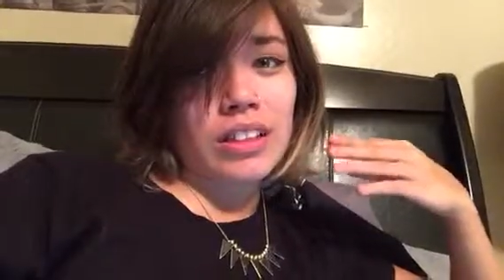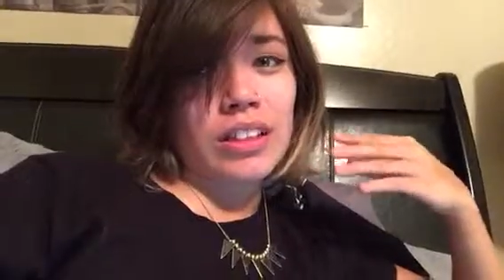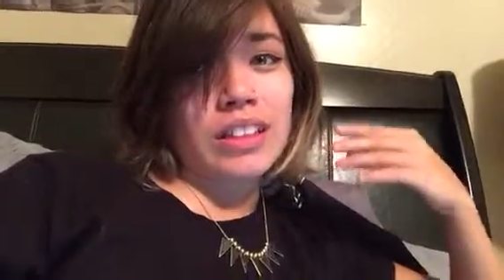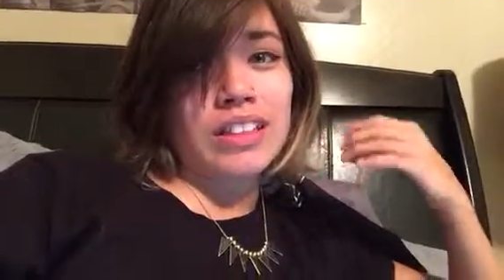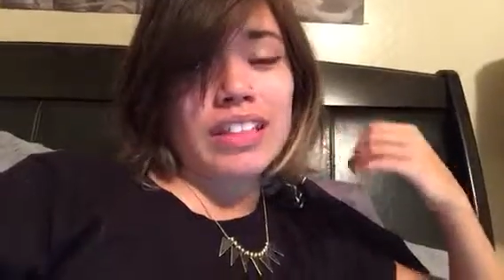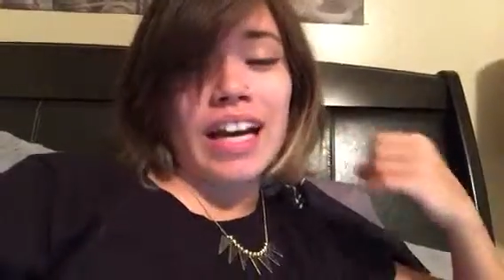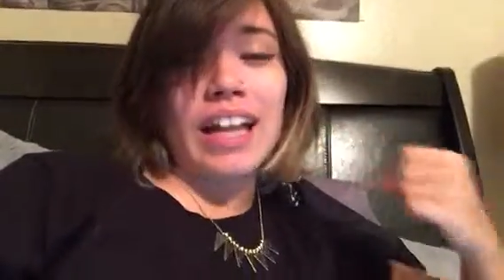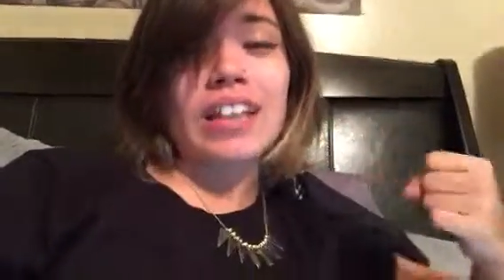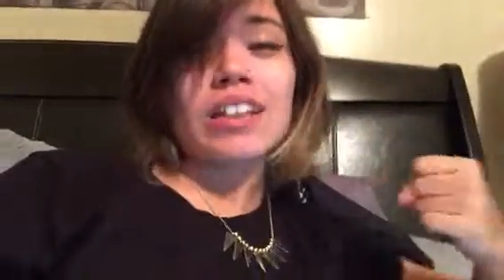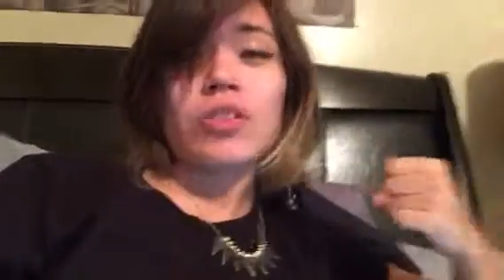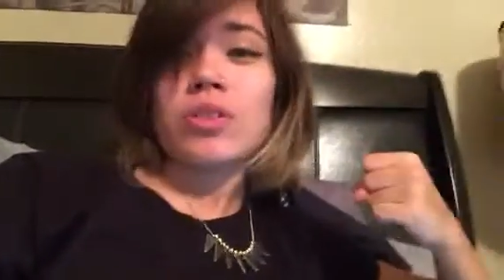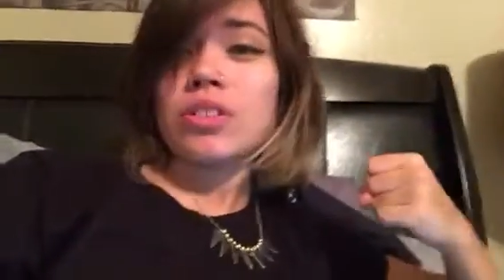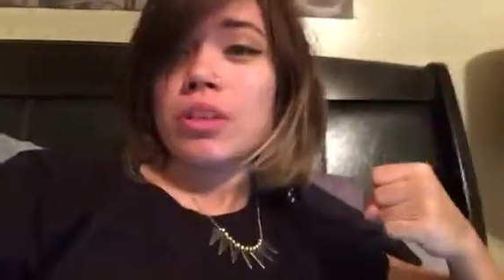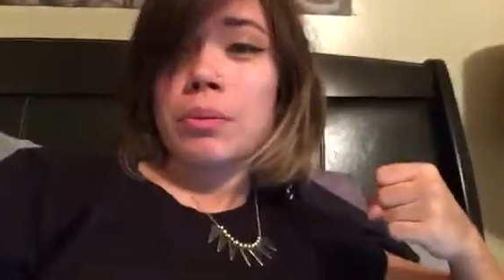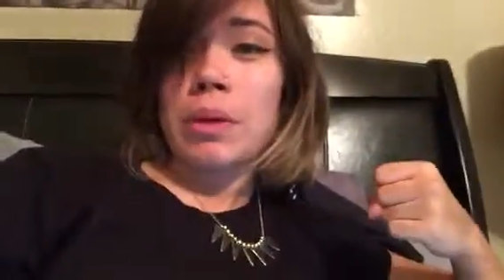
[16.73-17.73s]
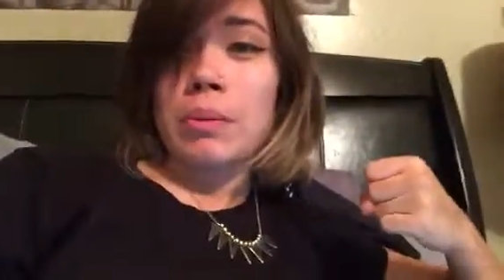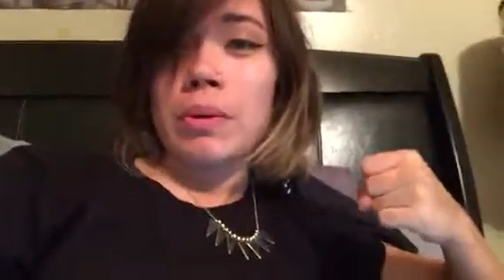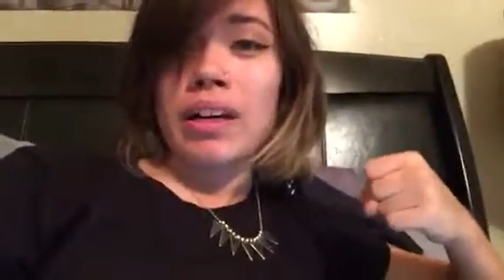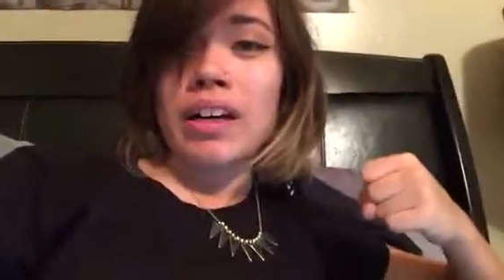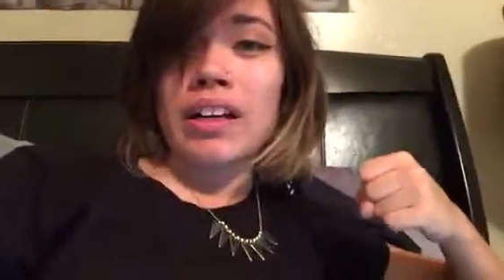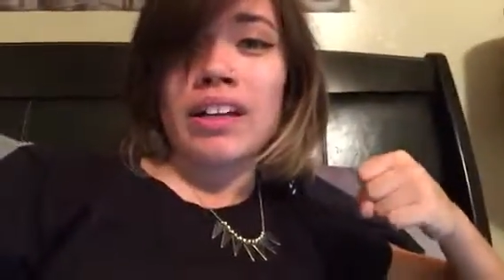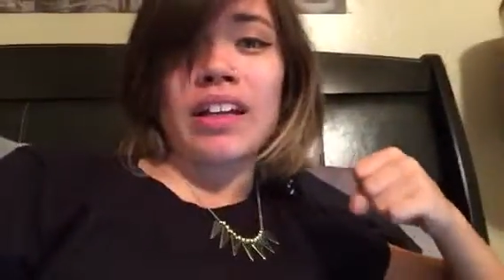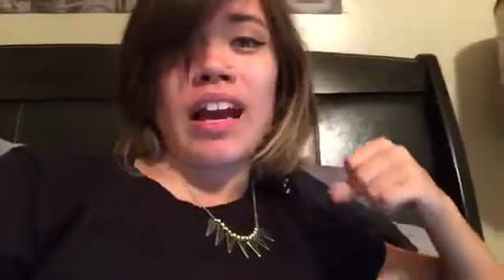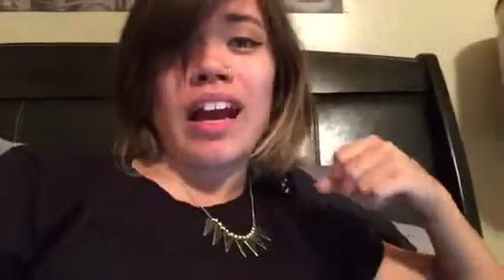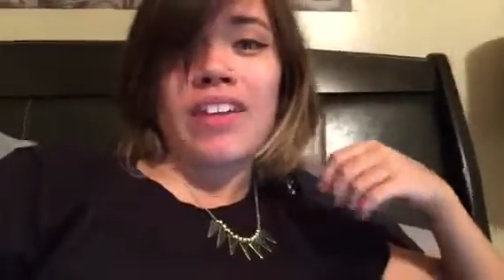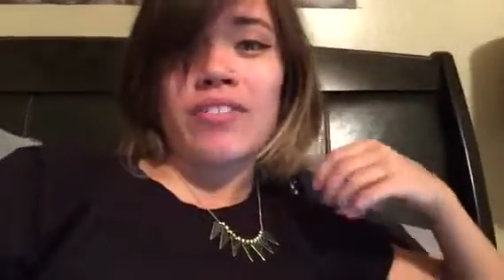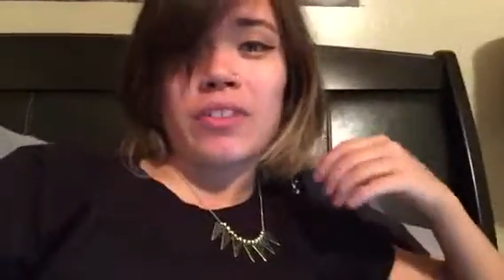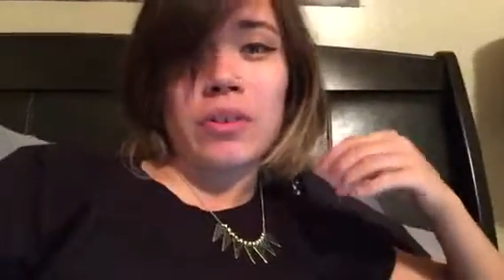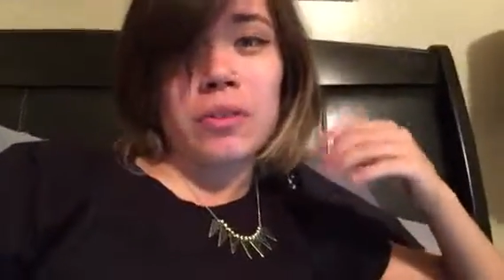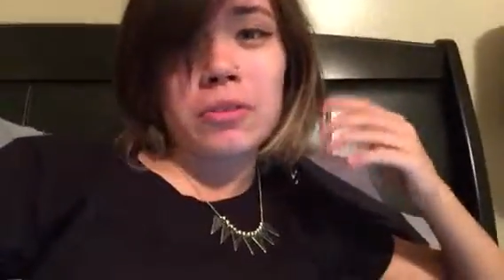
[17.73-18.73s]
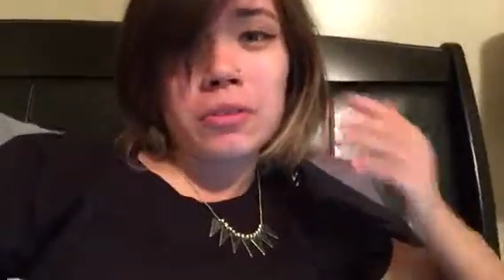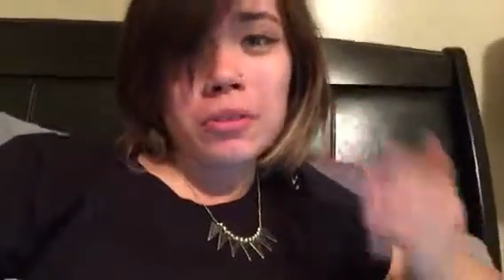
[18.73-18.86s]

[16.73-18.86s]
exactly what's on my mind, have it all